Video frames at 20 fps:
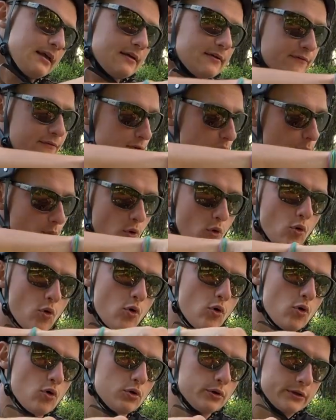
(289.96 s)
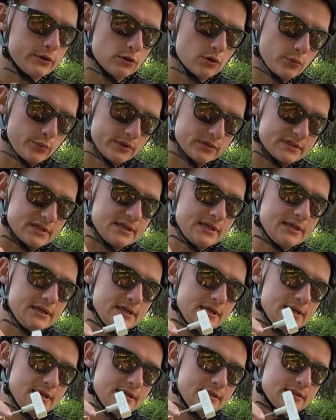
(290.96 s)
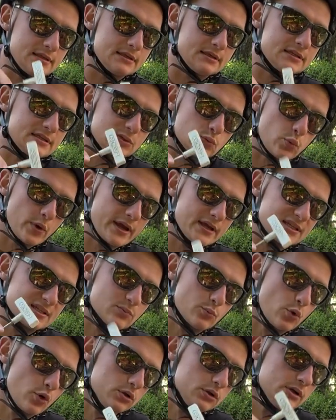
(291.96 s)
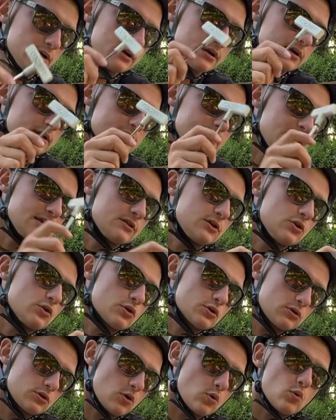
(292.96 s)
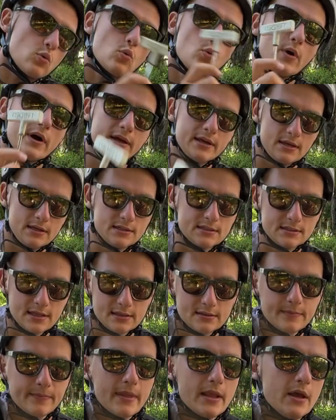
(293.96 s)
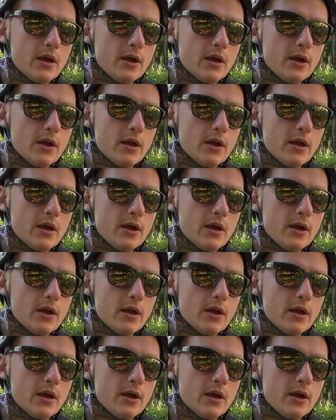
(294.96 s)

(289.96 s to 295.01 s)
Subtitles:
from all your wheels. It is way smaller than your toe. Why is that?